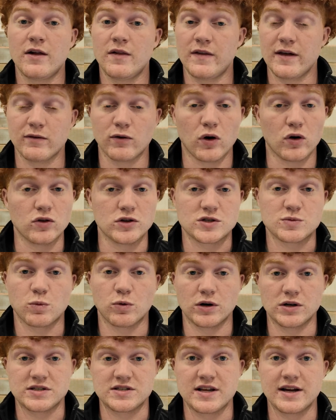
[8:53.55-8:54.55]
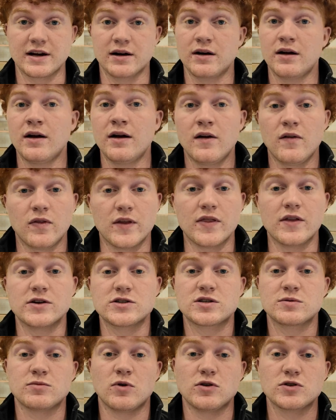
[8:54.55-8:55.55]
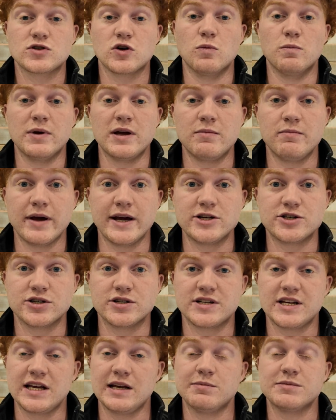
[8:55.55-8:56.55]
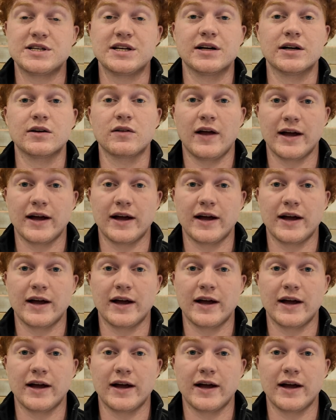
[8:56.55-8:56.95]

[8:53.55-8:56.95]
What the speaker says: They have all the sports there. Then there's some also mid-major teams here,